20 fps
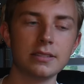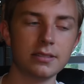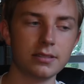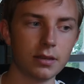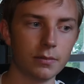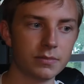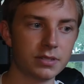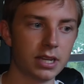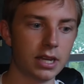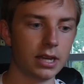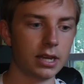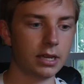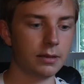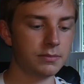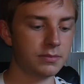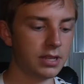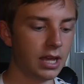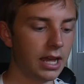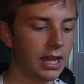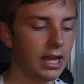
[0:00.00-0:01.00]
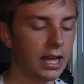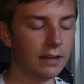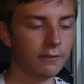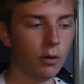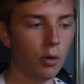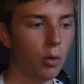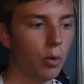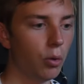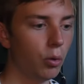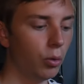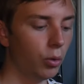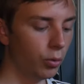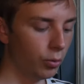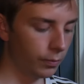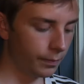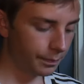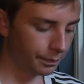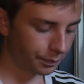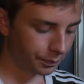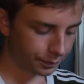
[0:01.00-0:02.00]
sometimes I have
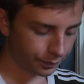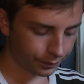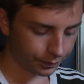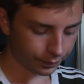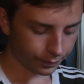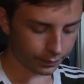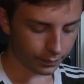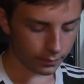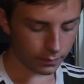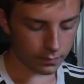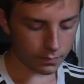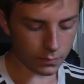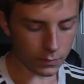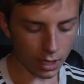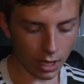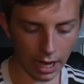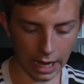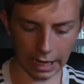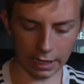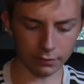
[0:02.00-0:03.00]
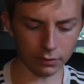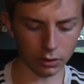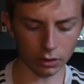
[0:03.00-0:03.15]
a